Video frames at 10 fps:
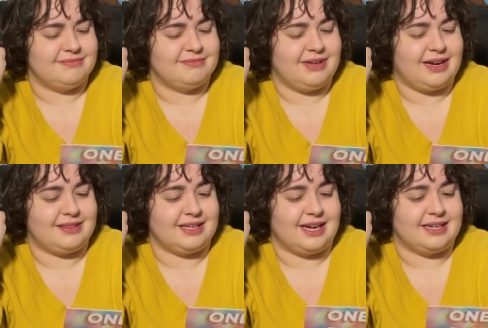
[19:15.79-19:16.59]
I don't
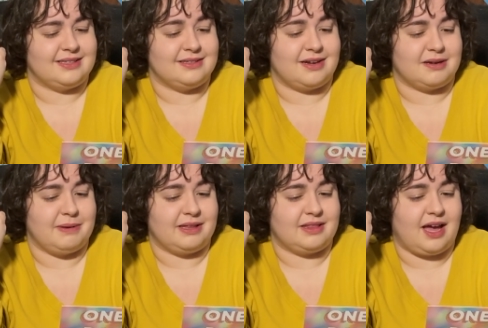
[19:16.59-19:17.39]
think I need to talk
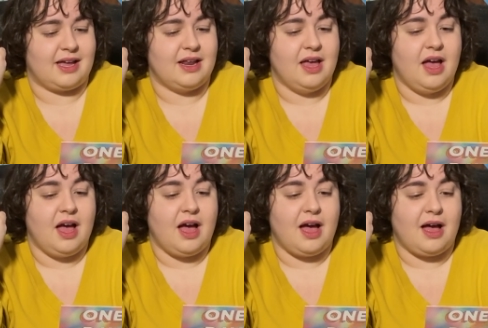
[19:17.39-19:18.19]
about that.
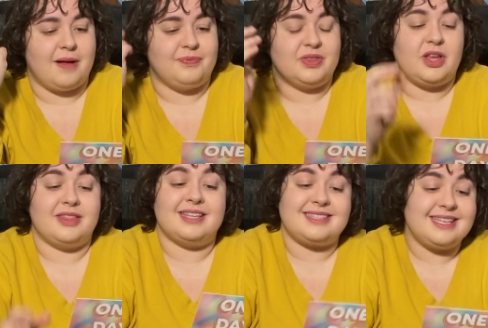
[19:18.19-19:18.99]
Um,
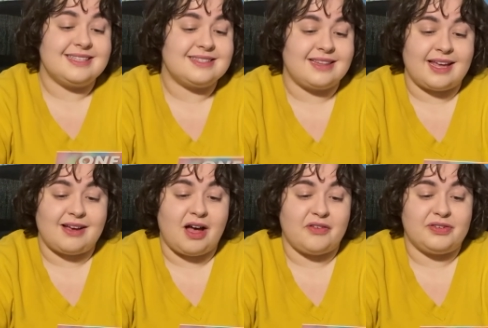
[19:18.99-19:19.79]
this is like
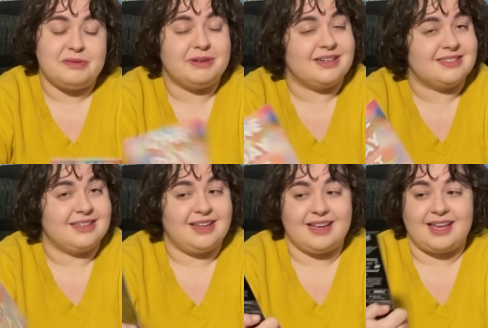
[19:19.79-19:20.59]
coffee, but it is
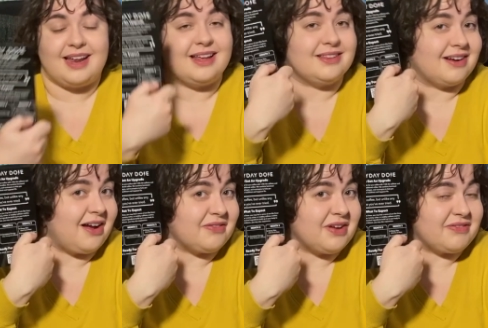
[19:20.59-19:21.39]
unlike any other
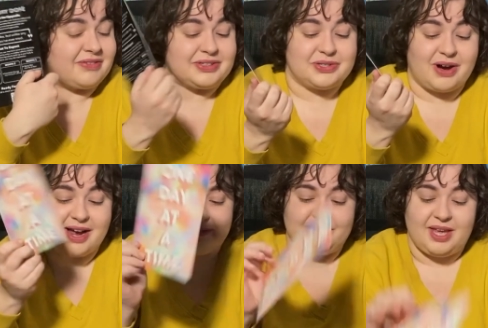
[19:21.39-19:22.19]
coffee I've ever
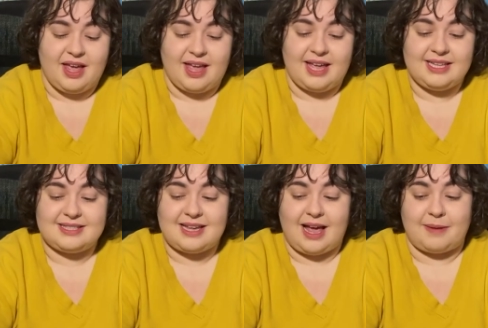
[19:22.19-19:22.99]
tried.
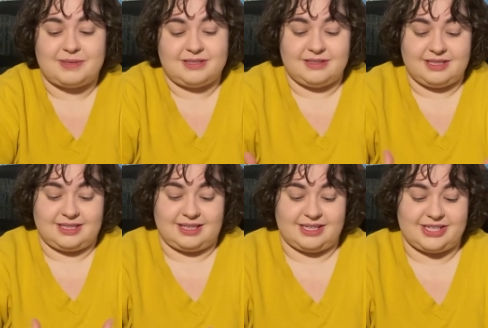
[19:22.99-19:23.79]
It's absolutely
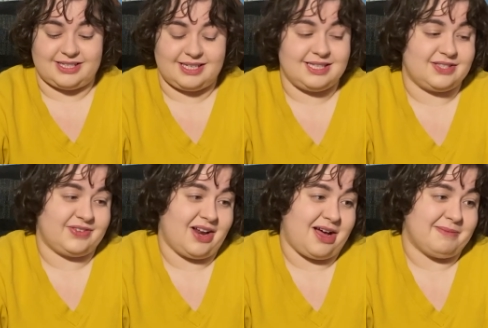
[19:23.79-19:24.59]
delicious. It's
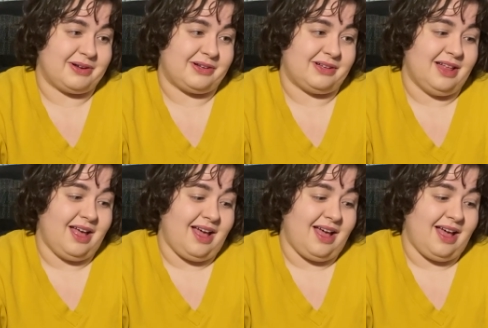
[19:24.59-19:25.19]
phenomenal.